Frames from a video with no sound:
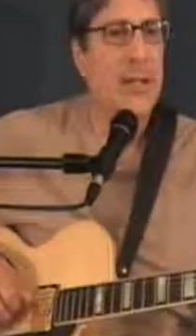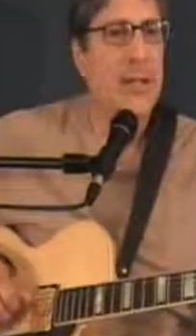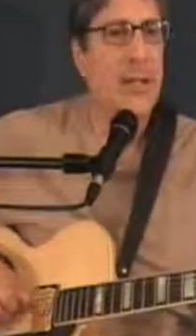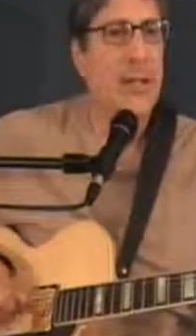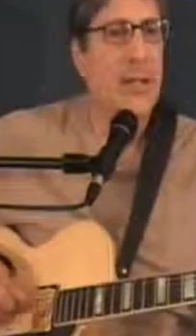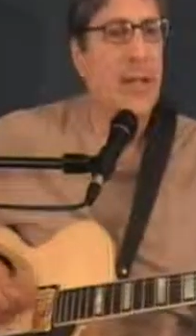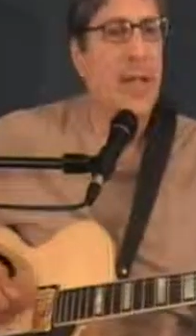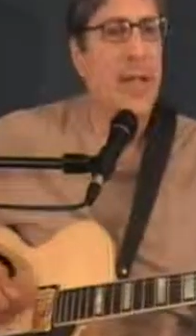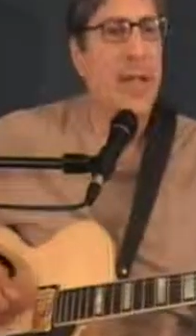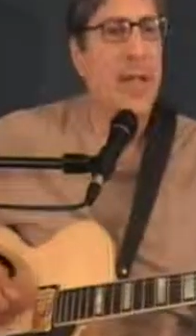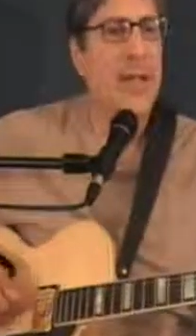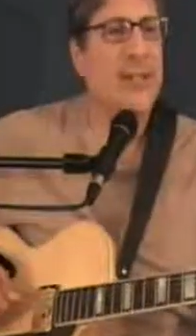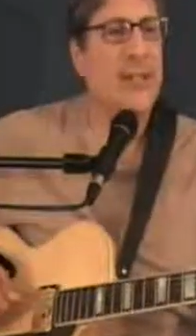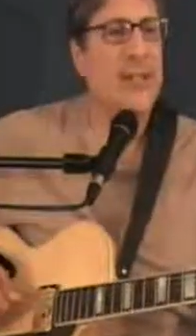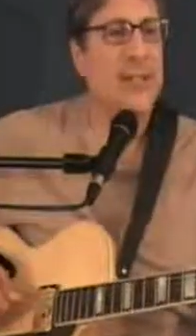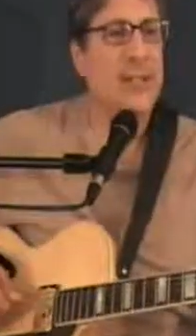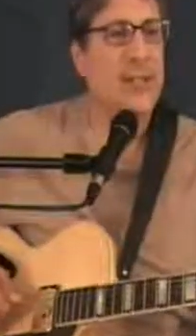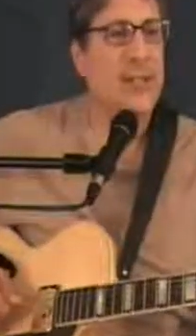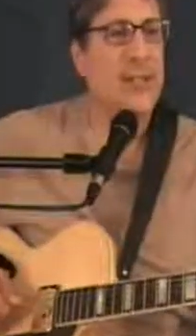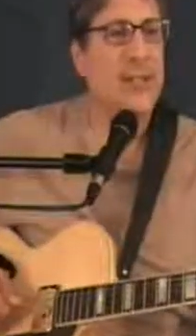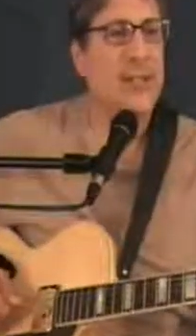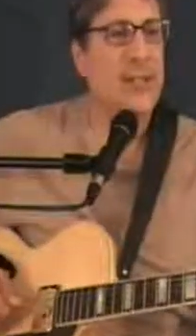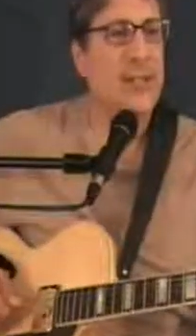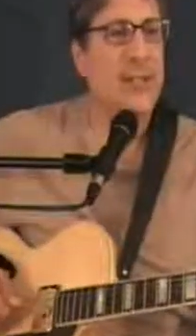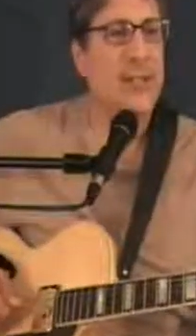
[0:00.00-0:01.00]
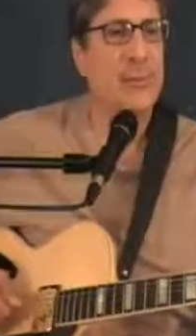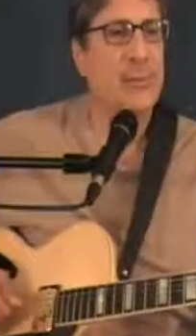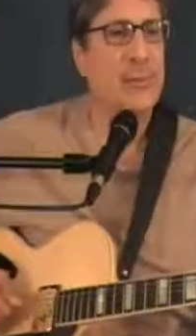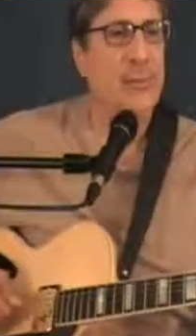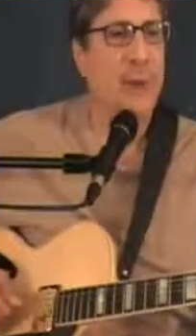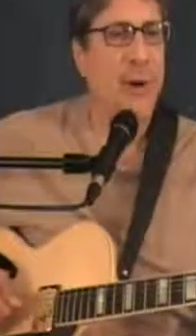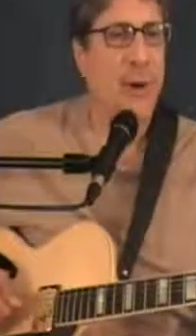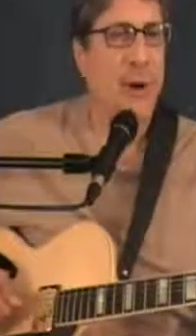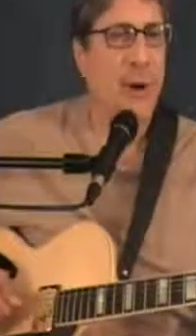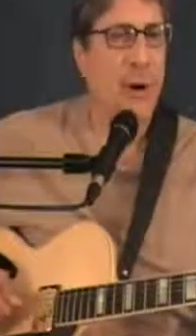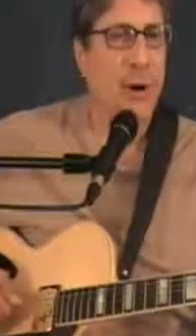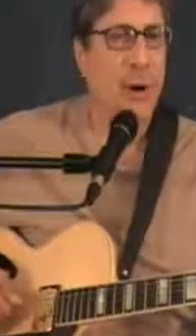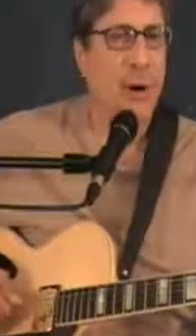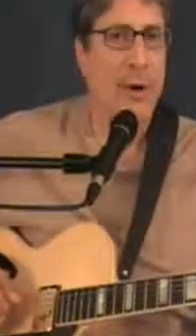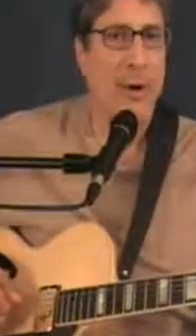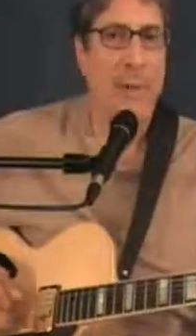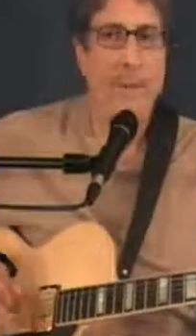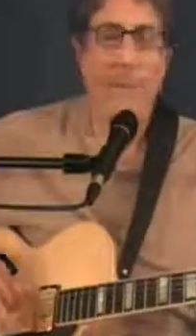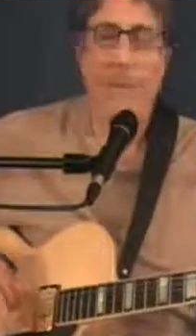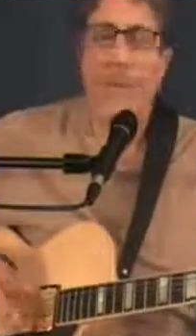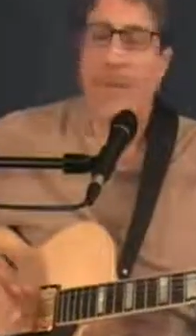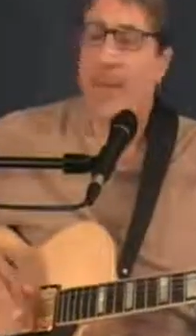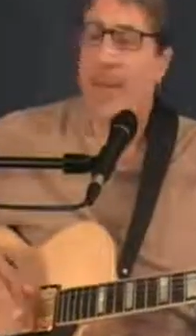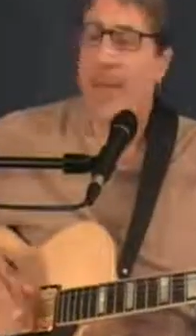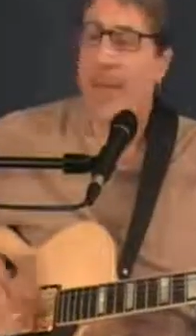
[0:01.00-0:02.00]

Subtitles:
and it just seems so hard.